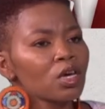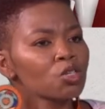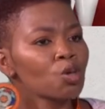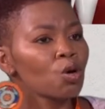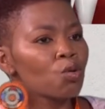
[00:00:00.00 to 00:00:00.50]

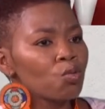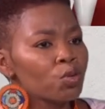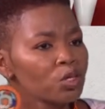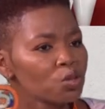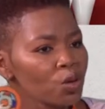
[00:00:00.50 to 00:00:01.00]
So
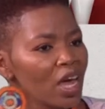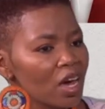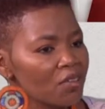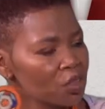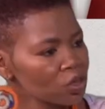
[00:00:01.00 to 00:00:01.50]
we do
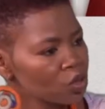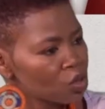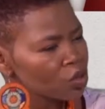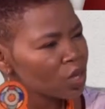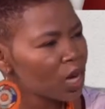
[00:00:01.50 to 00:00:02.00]
have
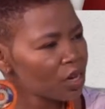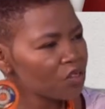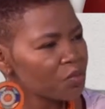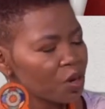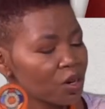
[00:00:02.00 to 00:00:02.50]
those kind
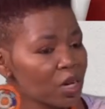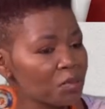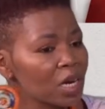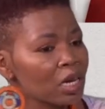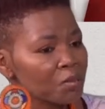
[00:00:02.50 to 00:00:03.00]
of
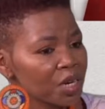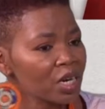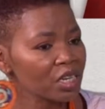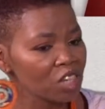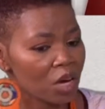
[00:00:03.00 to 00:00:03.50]
programs, and I'm
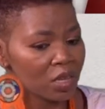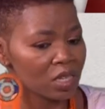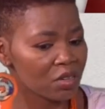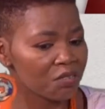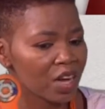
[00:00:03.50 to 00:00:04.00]
really sure. I
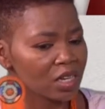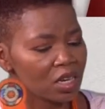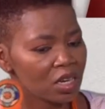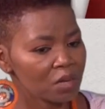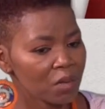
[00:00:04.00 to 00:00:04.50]
was in fact
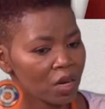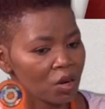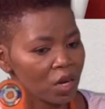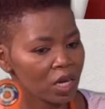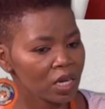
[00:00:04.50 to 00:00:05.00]
telling my
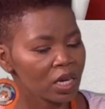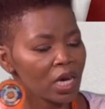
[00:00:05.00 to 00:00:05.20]
colleague